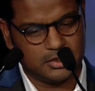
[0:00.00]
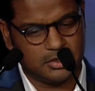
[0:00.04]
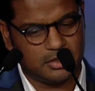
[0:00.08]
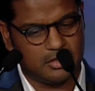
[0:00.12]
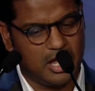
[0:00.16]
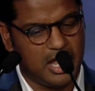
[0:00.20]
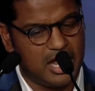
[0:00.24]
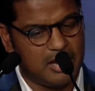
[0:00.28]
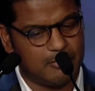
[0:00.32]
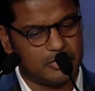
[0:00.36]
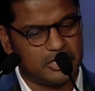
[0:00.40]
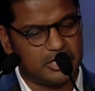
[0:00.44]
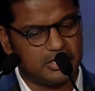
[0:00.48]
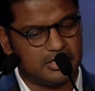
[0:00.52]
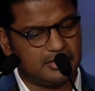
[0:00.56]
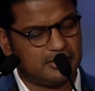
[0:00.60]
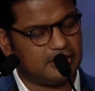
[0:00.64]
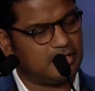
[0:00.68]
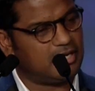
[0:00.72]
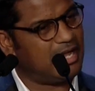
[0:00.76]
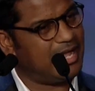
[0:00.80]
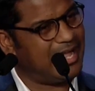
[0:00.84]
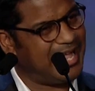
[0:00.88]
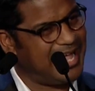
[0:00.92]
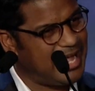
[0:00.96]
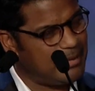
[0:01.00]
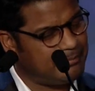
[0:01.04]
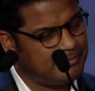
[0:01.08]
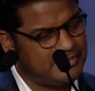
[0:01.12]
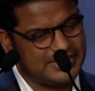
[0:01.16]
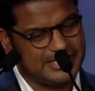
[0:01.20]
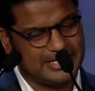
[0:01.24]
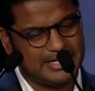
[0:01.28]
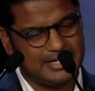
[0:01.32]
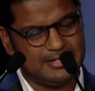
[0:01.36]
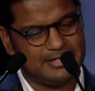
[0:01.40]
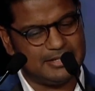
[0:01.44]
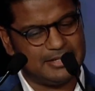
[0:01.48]
commerce
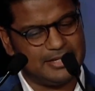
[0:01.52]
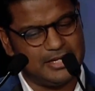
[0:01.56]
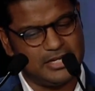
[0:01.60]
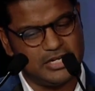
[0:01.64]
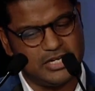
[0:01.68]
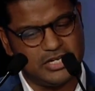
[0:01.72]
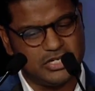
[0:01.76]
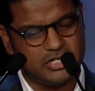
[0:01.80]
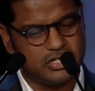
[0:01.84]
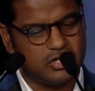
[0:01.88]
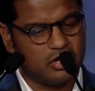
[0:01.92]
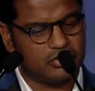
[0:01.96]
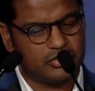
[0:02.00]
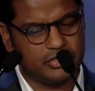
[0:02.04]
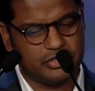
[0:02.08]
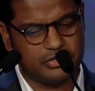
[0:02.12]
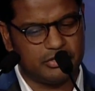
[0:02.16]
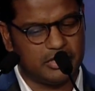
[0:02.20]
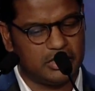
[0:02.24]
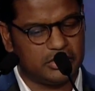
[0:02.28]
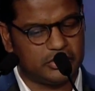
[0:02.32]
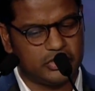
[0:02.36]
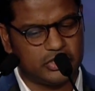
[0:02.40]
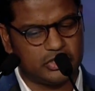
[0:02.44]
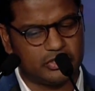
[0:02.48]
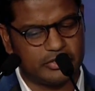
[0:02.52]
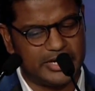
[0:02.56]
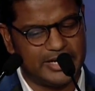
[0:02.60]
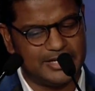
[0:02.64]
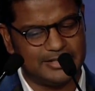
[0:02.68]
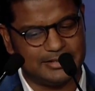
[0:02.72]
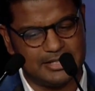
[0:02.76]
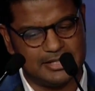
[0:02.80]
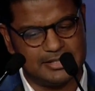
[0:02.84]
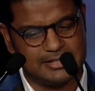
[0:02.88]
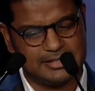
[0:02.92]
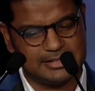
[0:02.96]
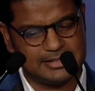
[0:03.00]
absent industrial
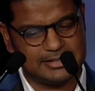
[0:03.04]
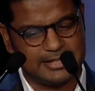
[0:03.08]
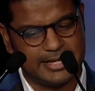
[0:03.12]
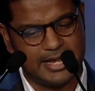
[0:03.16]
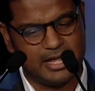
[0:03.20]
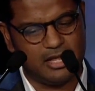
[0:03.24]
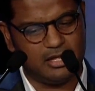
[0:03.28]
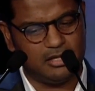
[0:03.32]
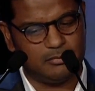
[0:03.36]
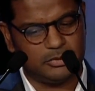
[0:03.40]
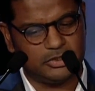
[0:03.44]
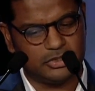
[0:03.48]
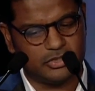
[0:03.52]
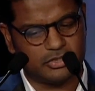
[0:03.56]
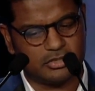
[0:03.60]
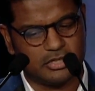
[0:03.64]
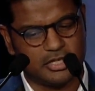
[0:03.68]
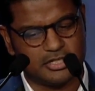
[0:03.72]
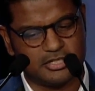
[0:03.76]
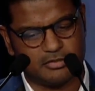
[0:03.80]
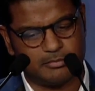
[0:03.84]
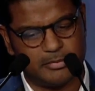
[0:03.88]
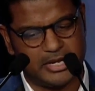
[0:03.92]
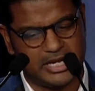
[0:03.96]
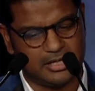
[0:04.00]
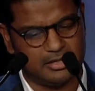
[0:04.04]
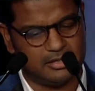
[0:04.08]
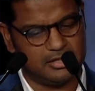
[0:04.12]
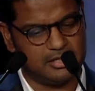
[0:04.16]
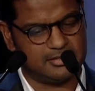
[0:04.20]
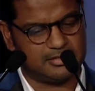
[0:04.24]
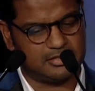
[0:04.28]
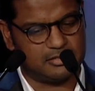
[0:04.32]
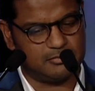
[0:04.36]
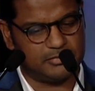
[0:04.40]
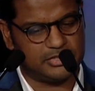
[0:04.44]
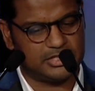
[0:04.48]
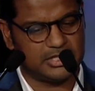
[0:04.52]
strength and scalable trust
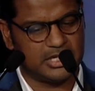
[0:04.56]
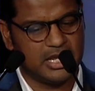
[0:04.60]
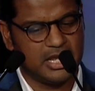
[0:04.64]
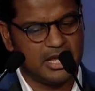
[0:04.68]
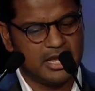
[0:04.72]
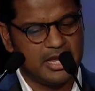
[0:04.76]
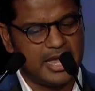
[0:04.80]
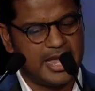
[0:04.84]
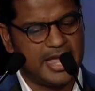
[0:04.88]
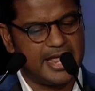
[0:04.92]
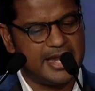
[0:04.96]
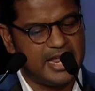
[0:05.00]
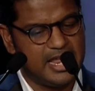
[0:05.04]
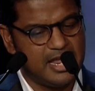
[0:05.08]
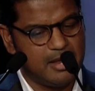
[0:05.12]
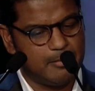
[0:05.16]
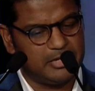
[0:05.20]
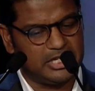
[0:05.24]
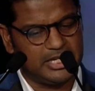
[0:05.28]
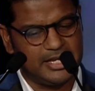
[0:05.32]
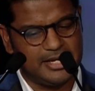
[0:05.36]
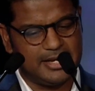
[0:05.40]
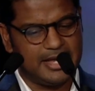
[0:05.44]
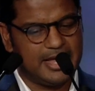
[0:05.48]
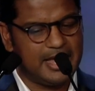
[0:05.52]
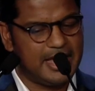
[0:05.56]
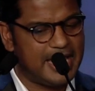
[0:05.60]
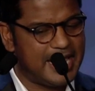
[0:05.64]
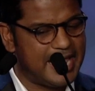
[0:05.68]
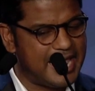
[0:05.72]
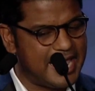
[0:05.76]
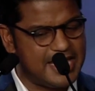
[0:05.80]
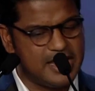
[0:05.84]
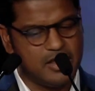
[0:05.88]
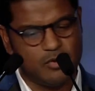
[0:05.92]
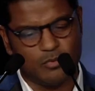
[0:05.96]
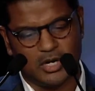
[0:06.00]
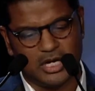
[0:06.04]
mechanisms, enabling
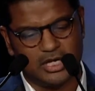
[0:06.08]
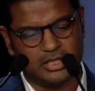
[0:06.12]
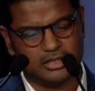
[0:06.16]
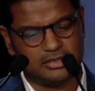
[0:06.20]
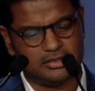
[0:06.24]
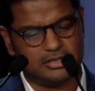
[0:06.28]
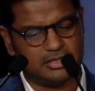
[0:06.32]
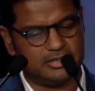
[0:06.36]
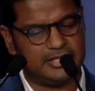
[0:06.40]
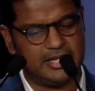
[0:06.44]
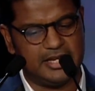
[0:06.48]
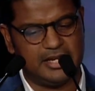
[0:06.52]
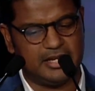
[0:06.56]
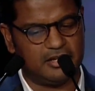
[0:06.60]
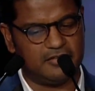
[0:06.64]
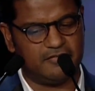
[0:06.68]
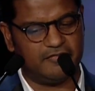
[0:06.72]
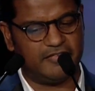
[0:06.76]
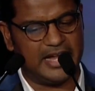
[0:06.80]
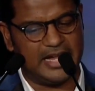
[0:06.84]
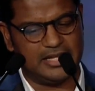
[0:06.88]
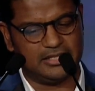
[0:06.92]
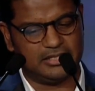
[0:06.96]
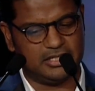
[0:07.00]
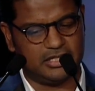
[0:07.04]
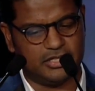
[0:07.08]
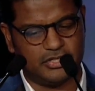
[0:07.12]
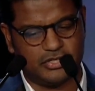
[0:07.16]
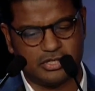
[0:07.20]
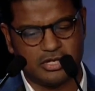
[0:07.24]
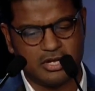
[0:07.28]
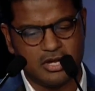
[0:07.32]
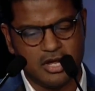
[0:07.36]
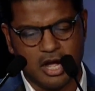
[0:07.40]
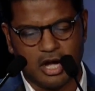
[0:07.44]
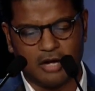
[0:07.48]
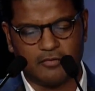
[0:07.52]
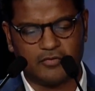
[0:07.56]
anyone to take advantage
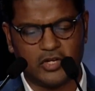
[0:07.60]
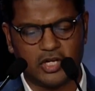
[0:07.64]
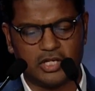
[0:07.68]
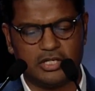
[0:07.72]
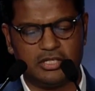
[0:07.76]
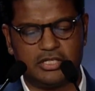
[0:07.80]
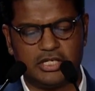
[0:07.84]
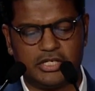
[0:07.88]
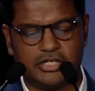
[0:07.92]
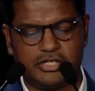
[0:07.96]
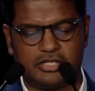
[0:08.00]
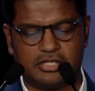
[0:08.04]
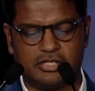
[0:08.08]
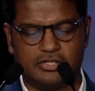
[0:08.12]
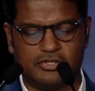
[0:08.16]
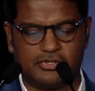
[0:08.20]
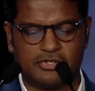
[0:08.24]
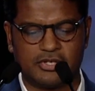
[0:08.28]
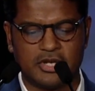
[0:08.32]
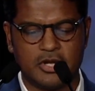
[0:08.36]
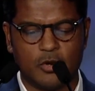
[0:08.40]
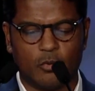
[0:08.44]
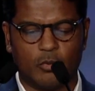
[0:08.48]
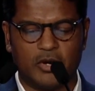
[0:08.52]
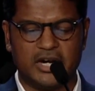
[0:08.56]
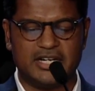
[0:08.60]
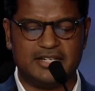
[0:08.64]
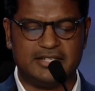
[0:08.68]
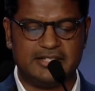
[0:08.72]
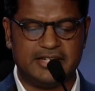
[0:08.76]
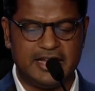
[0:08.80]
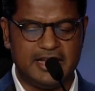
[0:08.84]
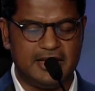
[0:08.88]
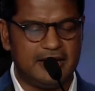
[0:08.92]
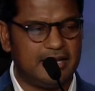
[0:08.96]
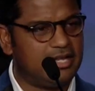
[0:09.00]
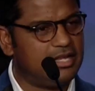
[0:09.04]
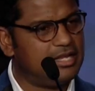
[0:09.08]
of conditions where
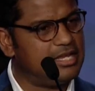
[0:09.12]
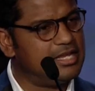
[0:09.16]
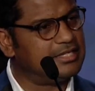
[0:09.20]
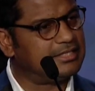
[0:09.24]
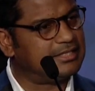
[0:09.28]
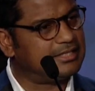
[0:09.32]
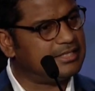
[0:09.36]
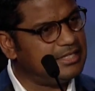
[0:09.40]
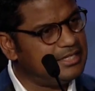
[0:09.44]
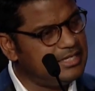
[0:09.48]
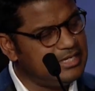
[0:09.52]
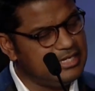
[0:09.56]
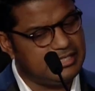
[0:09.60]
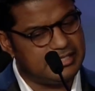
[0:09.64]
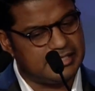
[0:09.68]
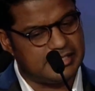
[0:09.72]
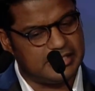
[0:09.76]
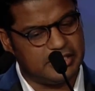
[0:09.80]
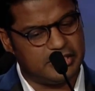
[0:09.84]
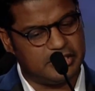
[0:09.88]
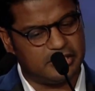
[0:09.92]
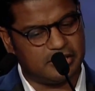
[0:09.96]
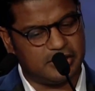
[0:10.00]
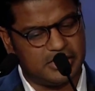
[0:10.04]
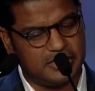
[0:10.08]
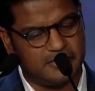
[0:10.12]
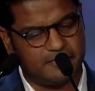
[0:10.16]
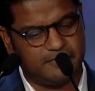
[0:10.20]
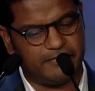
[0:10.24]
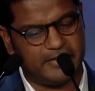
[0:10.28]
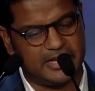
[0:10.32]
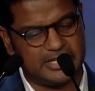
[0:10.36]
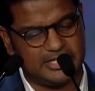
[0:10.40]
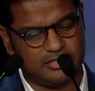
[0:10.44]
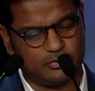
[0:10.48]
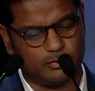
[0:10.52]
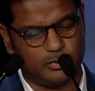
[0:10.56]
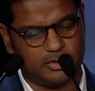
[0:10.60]
data is easy to
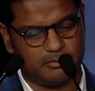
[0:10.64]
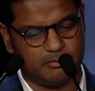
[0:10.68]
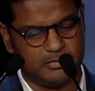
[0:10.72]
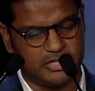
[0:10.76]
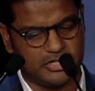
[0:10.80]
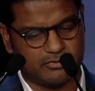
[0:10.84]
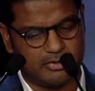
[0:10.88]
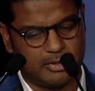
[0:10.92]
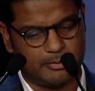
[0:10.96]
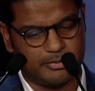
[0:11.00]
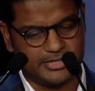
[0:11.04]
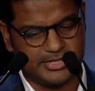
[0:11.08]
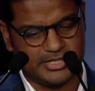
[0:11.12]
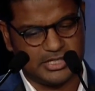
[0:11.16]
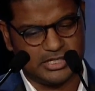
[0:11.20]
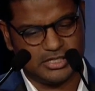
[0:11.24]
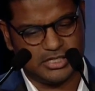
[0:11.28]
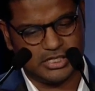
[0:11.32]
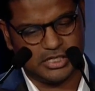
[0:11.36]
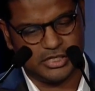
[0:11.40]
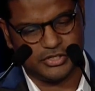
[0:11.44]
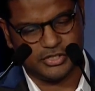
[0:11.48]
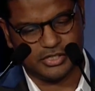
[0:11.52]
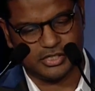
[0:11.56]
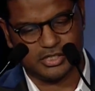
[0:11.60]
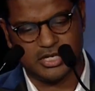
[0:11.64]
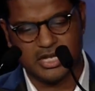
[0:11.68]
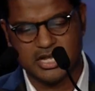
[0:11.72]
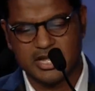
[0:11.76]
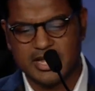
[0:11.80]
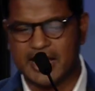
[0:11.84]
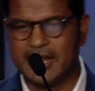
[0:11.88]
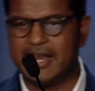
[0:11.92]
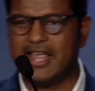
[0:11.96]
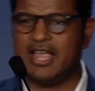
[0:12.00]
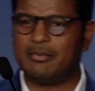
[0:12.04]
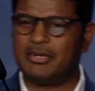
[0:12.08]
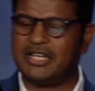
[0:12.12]
infest with misrepresentation,
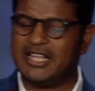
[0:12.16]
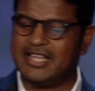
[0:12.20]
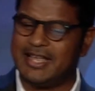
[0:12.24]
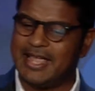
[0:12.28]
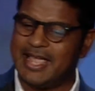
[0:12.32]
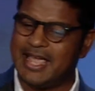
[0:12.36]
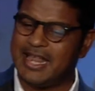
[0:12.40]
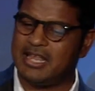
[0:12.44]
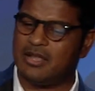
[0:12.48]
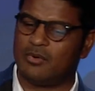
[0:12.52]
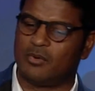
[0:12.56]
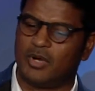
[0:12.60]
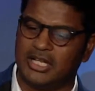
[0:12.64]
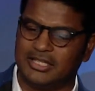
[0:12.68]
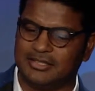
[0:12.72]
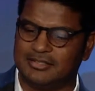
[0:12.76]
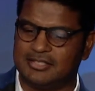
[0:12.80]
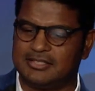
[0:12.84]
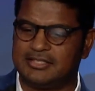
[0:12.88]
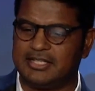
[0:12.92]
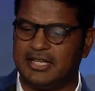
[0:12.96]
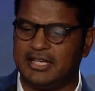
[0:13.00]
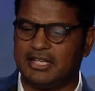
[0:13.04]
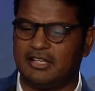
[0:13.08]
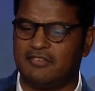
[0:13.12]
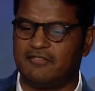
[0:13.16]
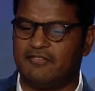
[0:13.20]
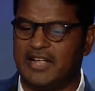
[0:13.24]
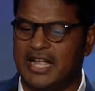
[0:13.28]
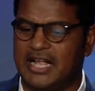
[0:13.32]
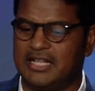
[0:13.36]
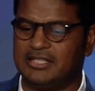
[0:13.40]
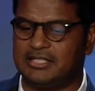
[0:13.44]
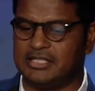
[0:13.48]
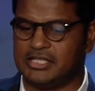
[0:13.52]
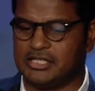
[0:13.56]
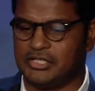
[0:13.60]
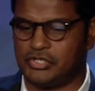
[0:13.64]
enabling anyone to take
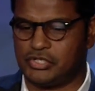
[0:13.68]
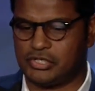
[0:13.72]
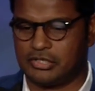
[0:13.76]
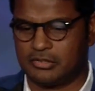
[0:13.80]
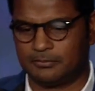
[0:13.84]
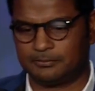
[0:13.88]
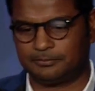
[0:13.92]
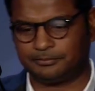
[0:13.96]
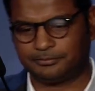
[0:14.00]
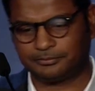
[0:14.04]
advantage.